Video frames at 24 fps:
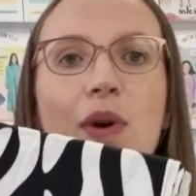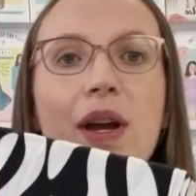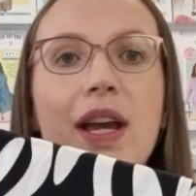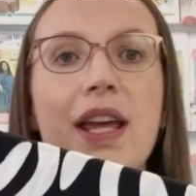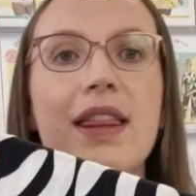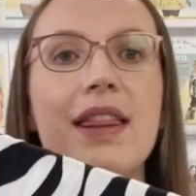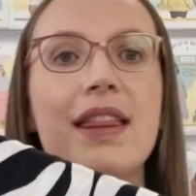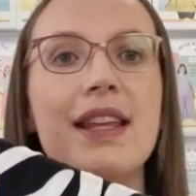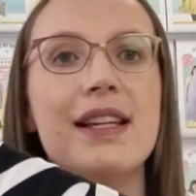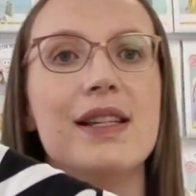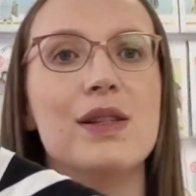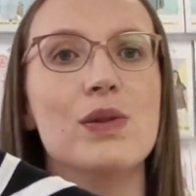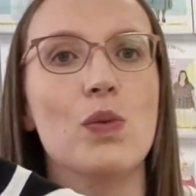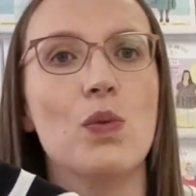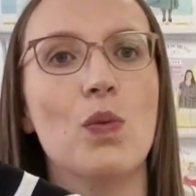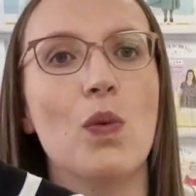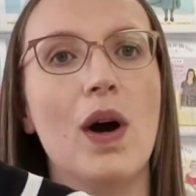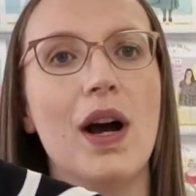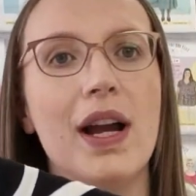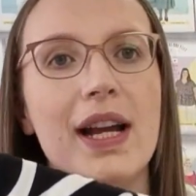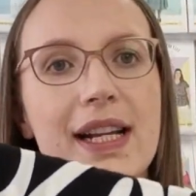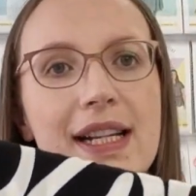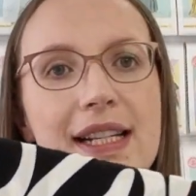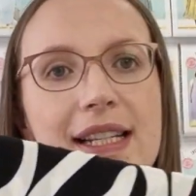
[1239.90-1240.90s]
with this
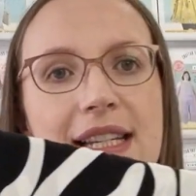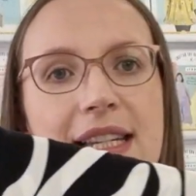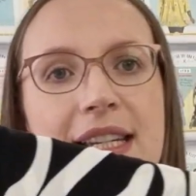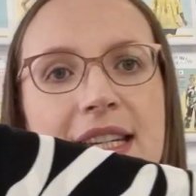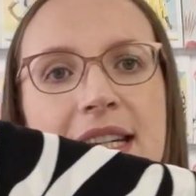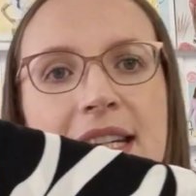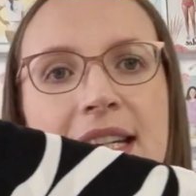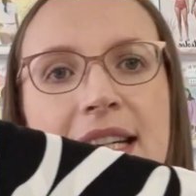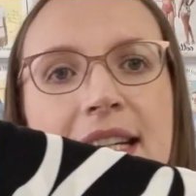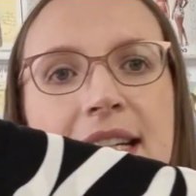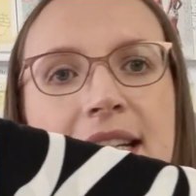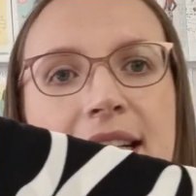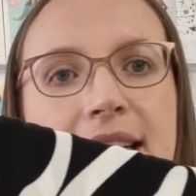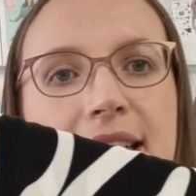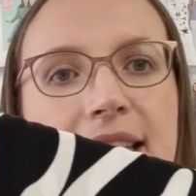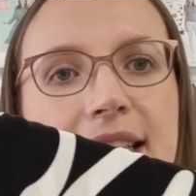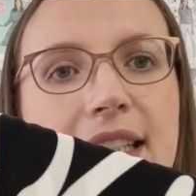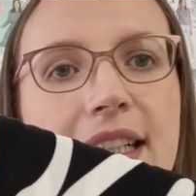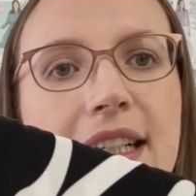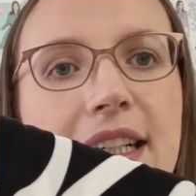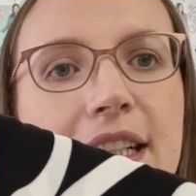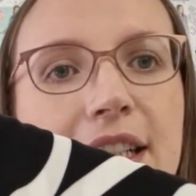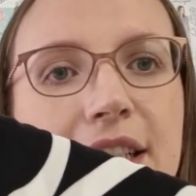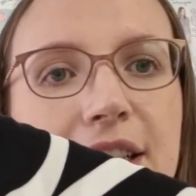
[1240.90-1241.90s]
white
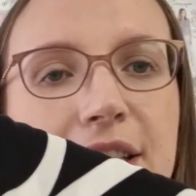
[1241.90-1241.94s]
kind